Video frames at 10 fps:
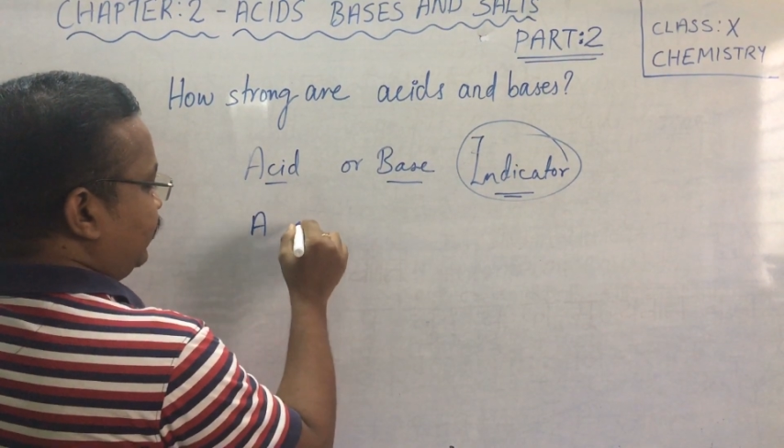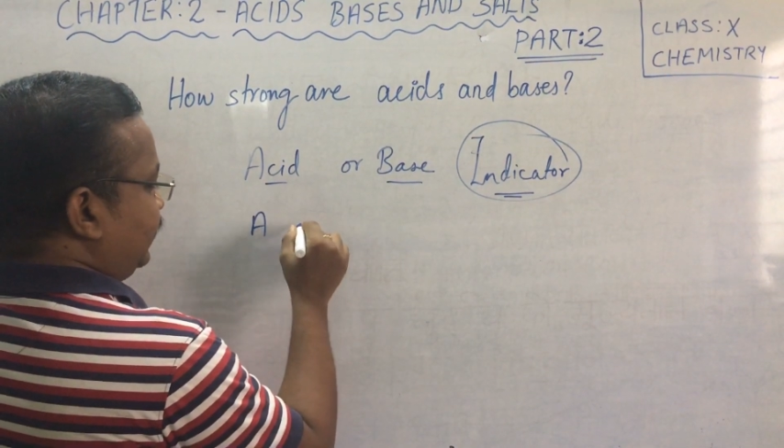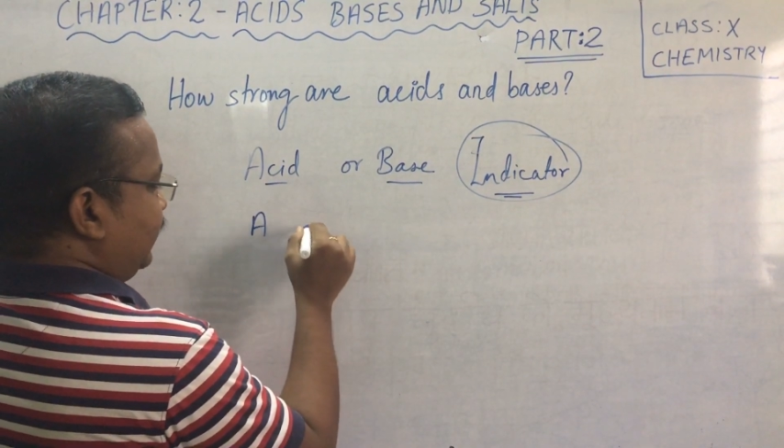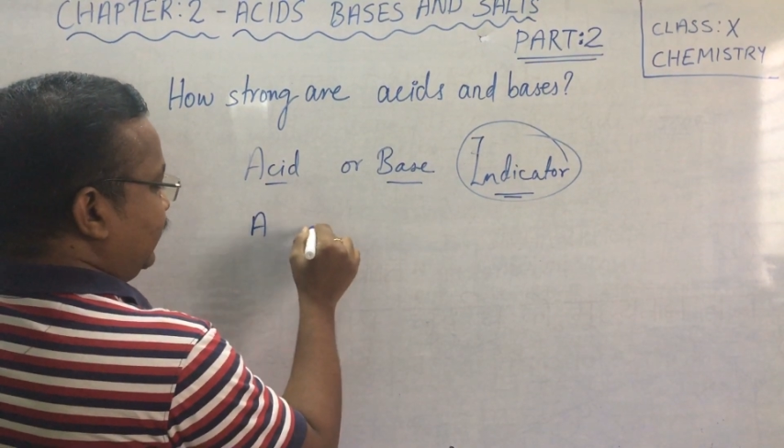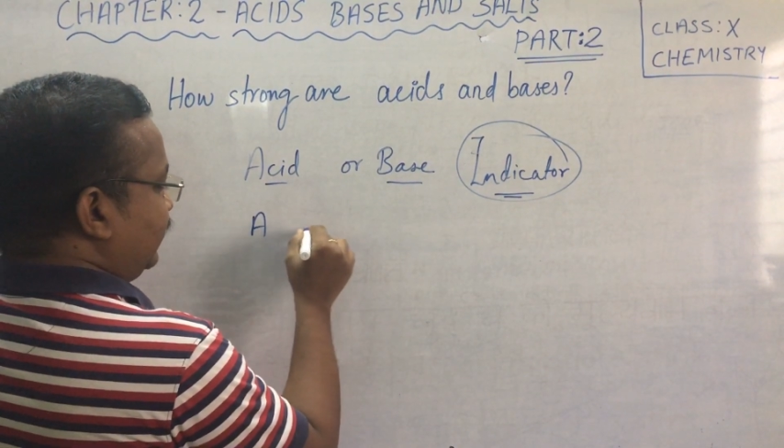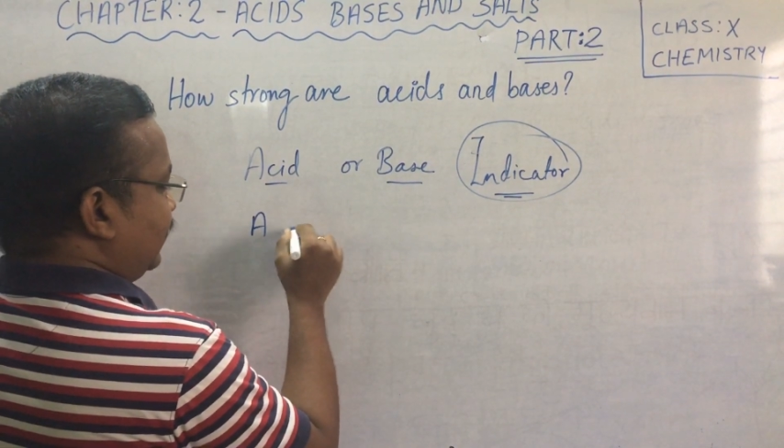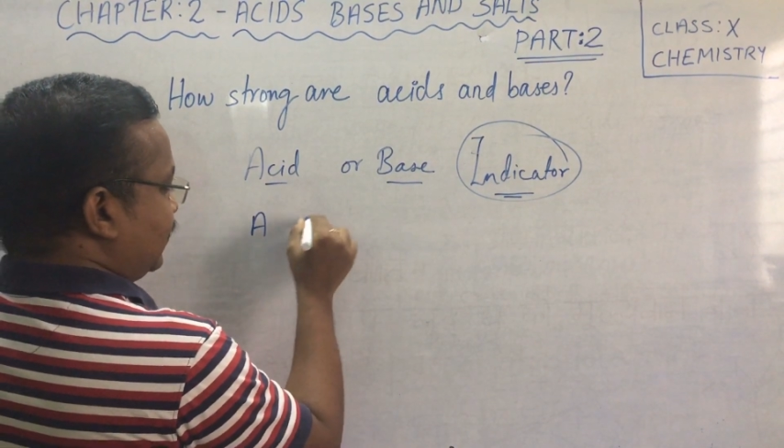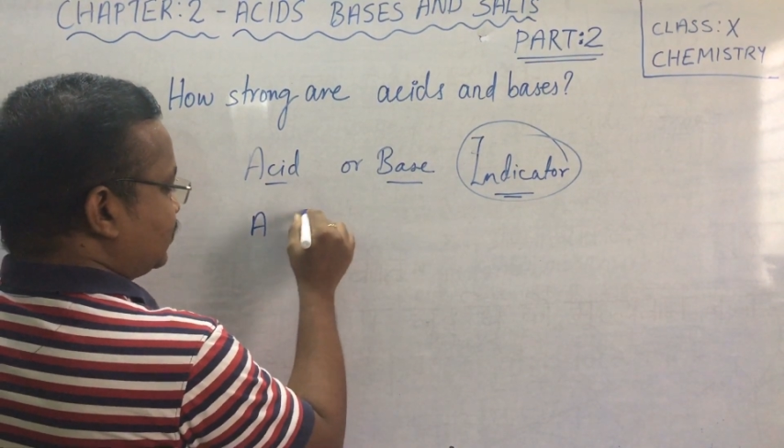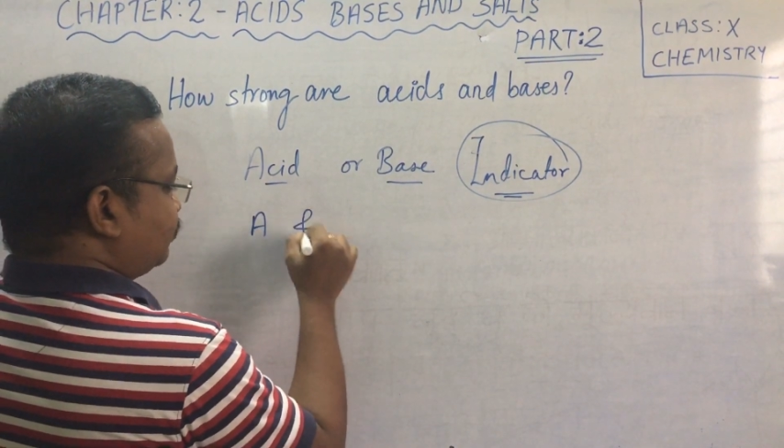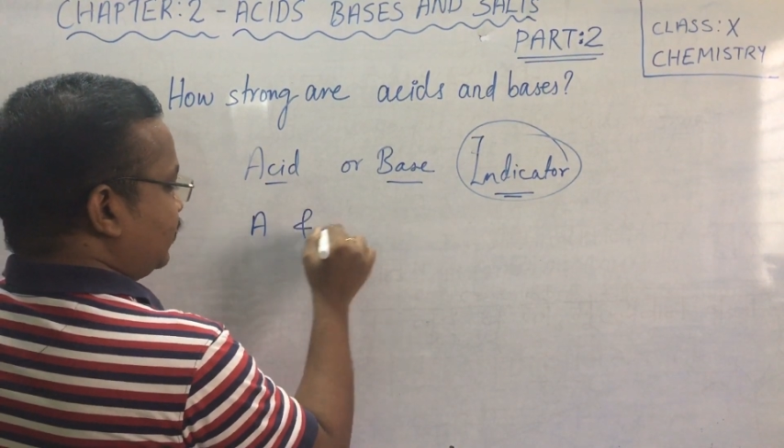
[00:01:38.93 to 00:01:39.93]
A
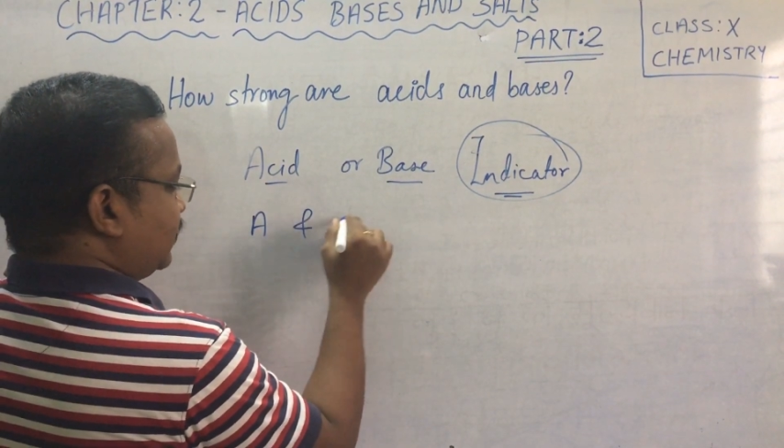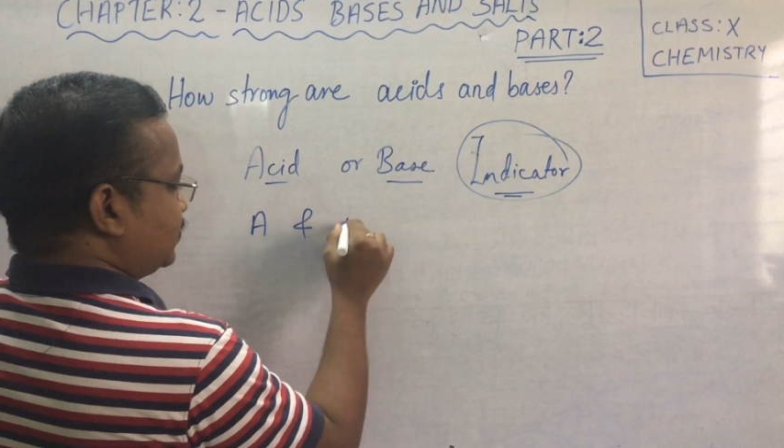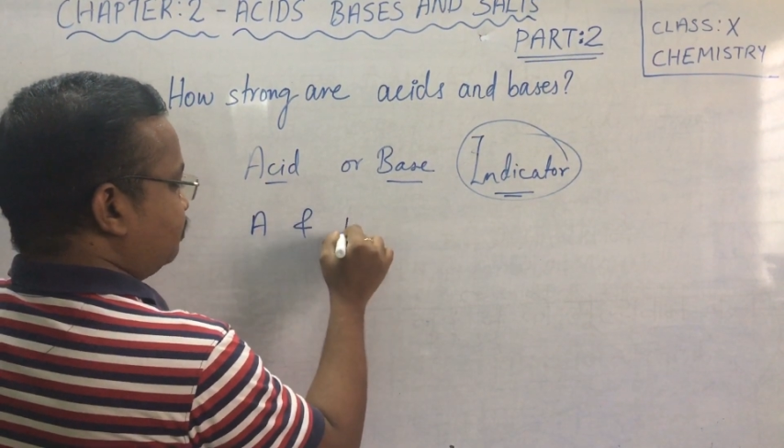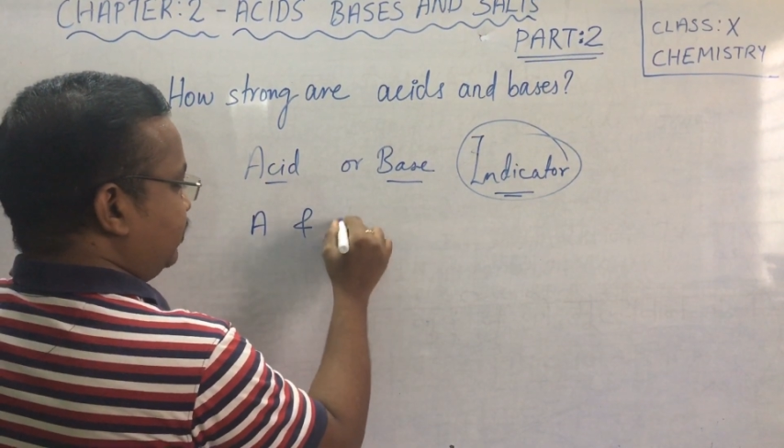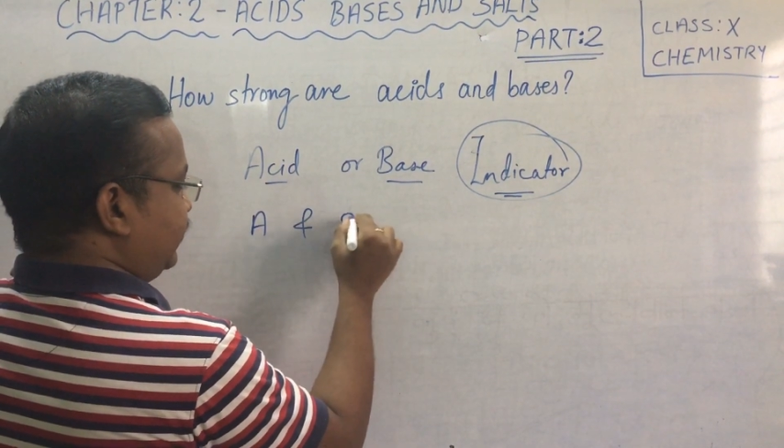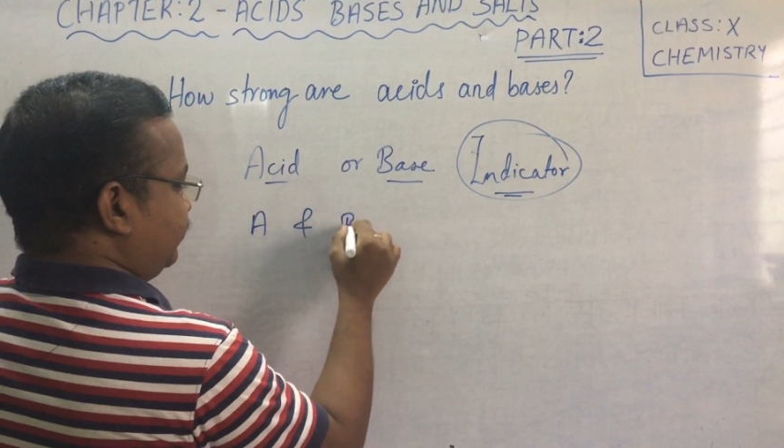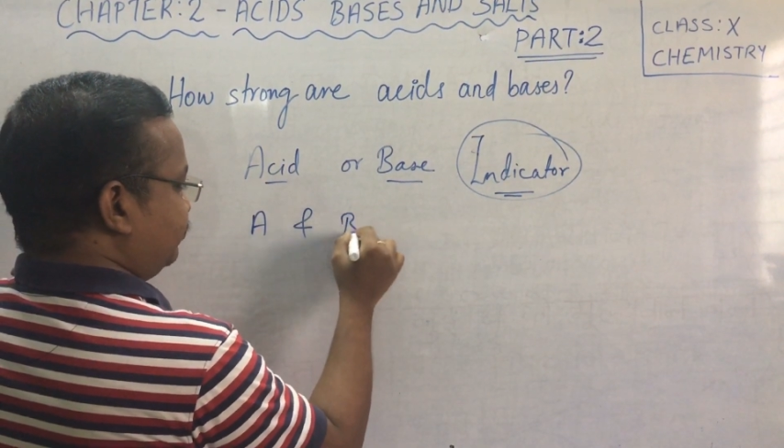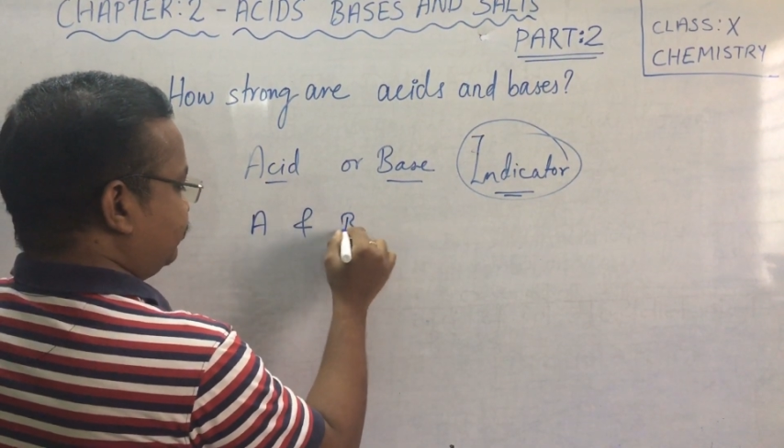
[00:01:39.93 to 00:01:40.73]
as well as B,